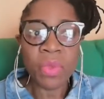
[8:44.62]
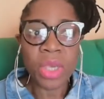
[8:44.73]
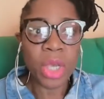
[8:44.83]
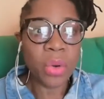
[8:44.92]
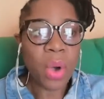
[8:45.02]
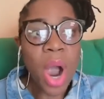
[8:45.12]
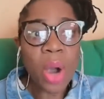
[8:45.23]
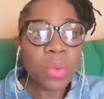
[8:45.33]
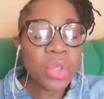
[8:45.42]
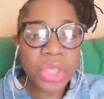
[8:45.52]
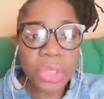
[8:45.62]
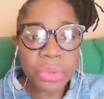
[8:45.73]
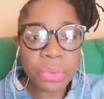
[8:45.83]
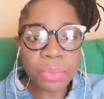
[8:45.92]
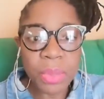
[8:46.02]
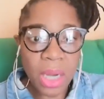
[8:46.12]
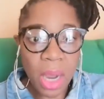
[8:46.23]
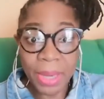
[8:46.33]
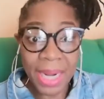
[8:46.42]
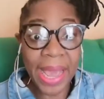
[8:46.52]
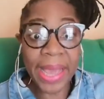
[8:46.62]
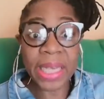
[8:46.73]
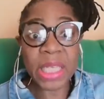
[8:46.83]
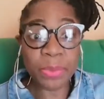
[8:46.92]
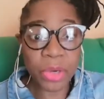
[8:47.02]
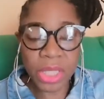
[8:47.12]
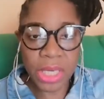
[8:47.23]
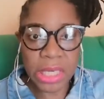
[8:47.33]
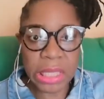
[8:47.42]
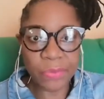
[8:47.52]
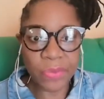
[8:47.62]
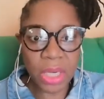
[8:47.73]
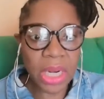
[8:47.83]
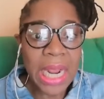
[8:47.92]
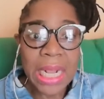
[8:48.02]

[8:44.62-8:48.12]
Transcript: You know, how did you become an expert in this field?